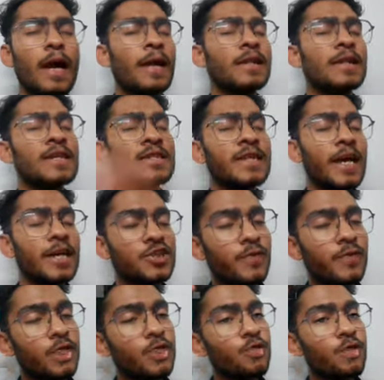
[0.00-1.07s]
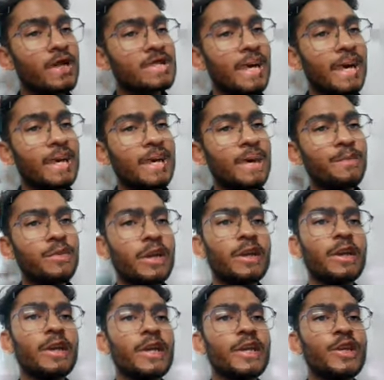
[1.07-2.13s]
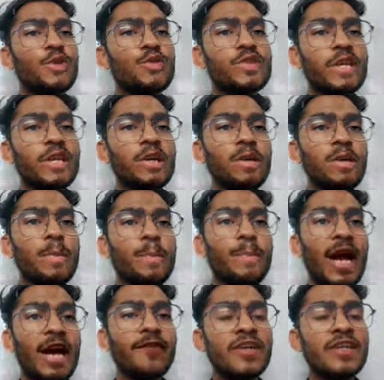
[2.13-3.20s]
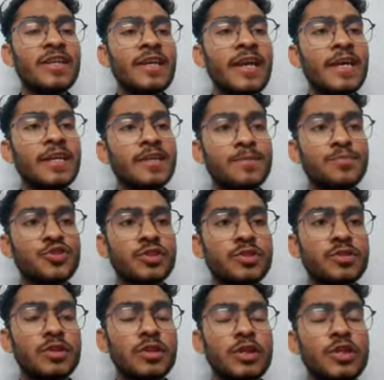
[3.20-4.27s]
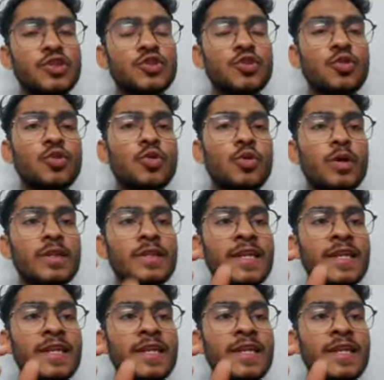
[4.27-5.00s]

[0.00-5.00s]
this hashed value is encrypted using a private key encryption so this